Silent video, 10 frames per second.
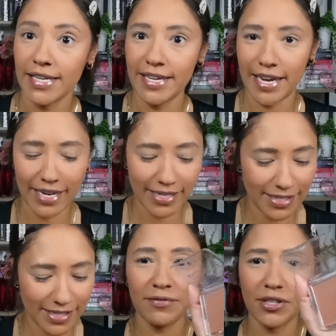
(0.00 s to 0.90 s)
Yes,
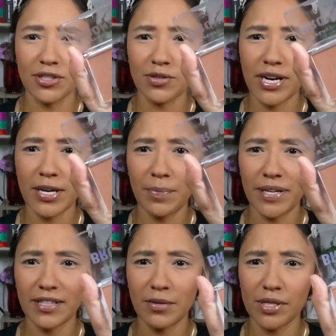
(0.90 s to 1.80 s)
I've used quite a
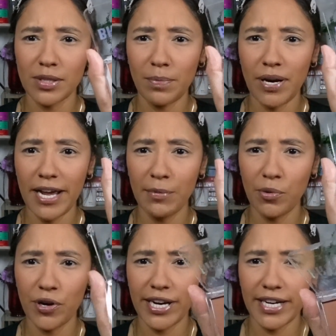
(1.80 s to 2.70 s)
bit. There was a
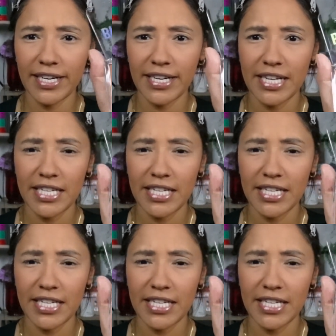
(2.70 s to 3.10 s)
Playboy